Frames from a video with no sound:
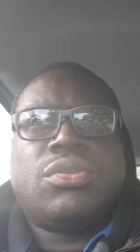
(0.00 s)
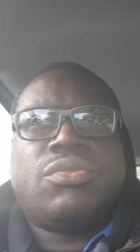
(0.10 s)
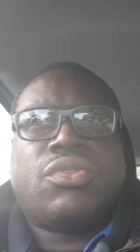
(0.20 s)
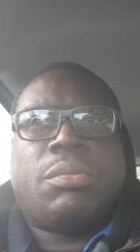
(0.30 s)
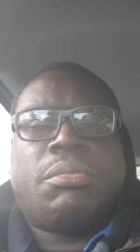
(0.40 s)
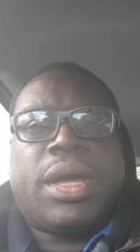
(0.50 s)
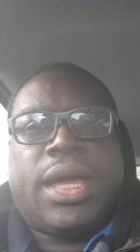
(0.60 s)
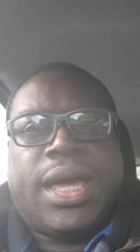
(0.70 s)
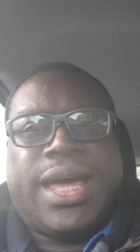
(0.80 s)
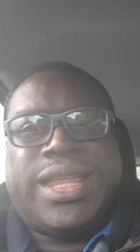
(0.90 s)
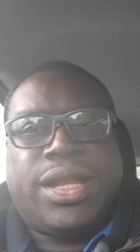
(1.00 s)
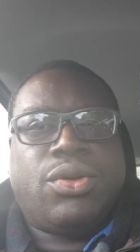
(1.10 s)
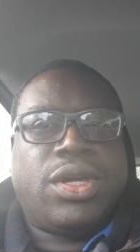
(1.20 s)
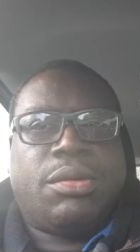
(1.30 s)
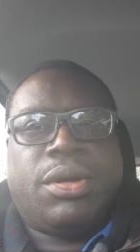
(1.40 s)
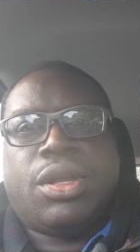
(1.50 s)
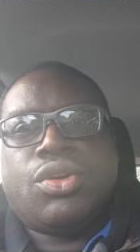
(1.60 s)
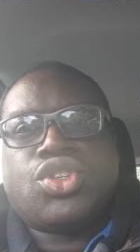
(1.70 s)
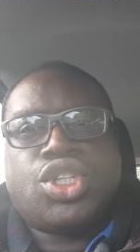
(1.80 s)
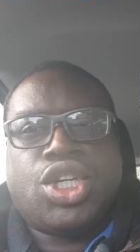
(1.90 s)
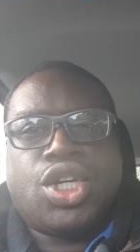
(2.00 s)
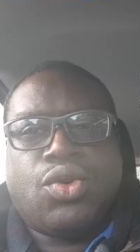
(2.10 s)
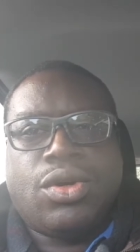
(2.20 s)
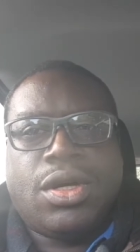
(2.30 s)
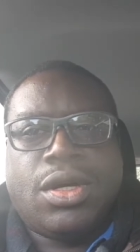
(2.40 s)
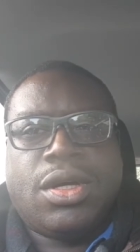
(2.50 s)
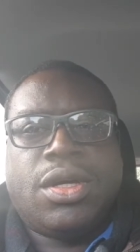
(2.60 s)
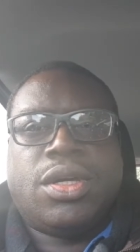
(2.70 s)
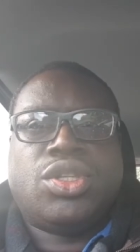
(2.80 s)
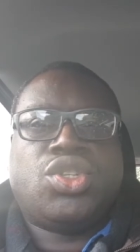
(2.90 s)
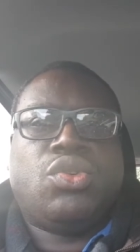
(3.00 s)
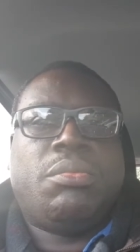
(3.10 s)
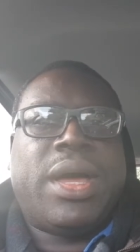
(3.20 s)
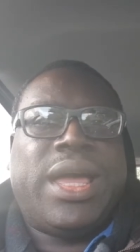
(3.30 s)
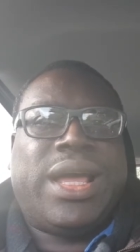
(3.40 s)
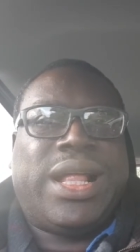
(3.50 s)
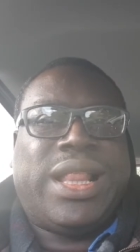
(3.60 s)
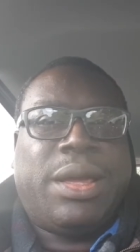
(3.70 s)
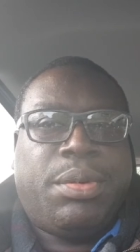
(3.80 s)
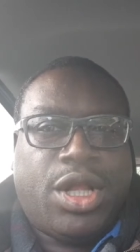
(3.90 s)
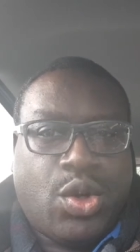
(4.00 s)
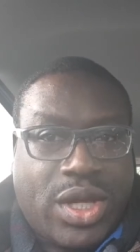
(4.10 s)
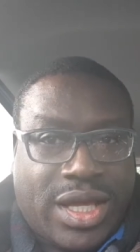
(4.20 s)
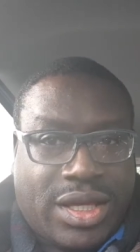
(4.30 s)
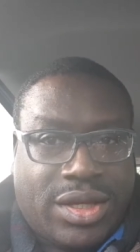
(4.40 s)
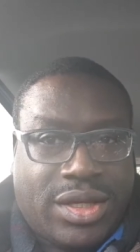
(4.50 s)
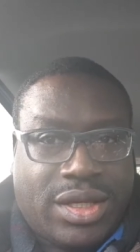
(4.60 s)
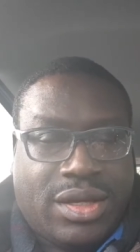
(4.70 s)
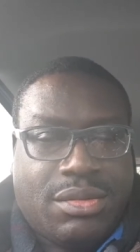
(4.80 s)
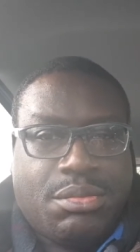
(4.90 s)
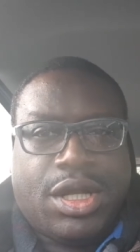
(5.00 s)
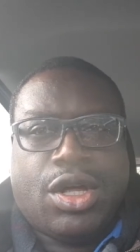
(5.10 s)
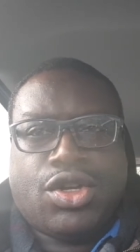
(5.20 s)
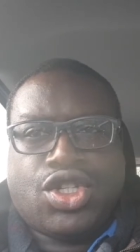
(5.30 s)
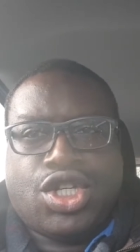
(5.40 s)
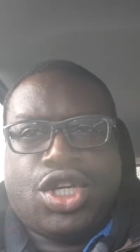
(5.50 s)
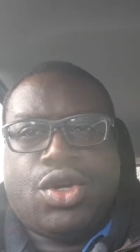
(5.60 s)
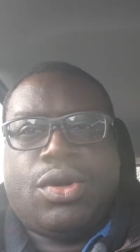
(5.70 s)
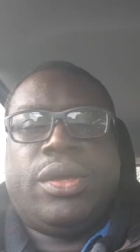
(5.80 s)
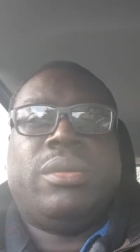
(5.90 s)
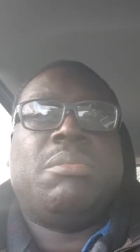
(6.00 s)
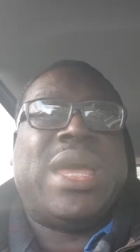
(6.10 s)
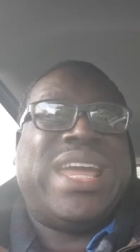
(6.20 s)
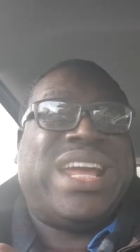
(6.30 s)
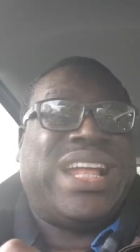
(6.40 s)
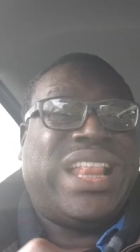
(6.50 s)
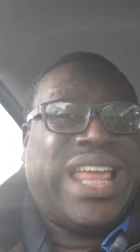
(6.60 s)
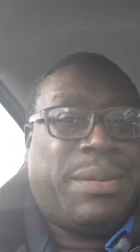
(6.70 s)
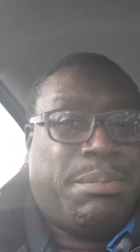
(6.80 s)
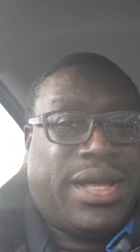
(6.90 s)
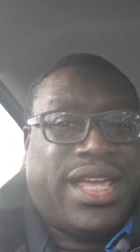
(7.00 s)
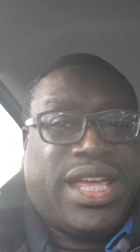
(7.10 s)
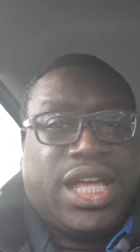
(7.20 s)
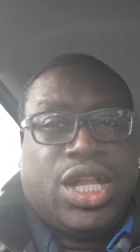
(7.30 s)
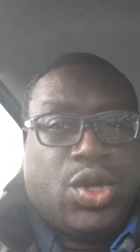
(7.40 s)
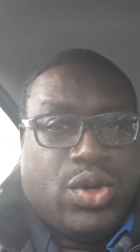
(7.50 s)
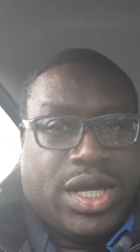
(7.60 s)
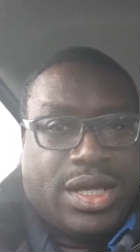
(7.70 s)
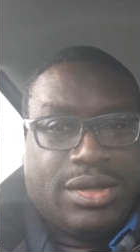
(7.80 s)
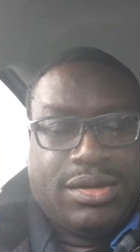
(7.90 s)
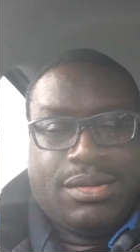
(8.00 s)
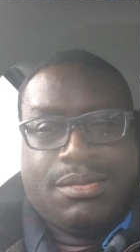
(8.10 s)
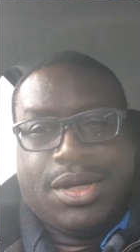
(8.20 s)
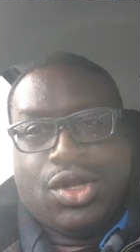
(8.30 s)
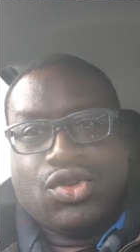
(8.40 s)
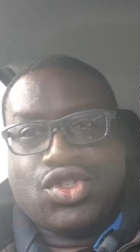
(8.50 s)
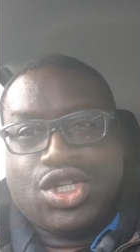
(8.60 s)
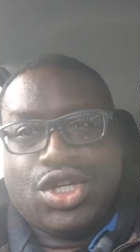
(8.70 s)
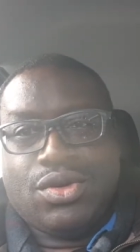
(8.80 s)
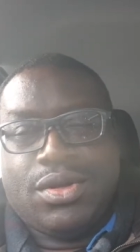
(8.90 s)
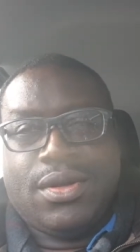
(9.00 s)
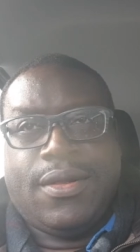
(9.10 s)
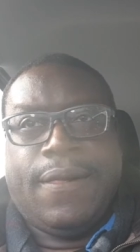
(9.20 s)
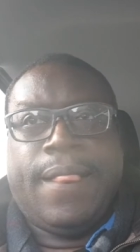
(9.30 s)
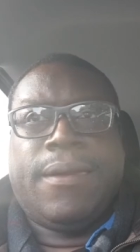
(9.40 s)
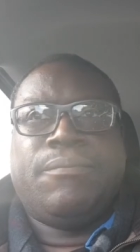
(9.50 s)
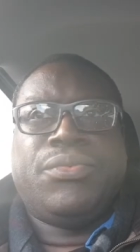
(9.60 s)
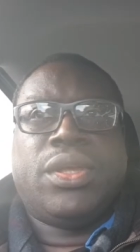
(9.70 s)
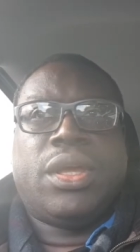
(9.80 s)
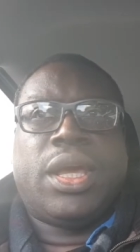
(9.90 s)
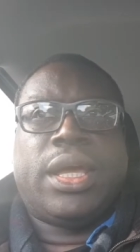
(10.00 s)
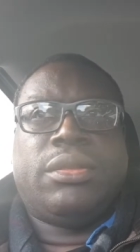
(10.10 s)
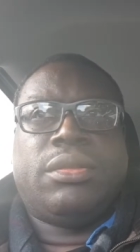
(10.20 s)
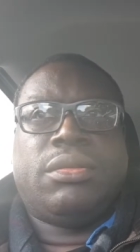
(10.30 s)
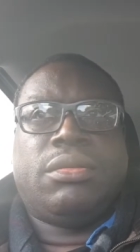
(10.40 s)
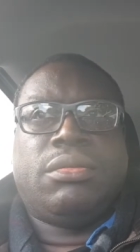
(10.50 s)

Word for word: from My Hallelujah Belongs to You to My Clapalluia Belongs to You. My Clap hallelujah belongs to you. And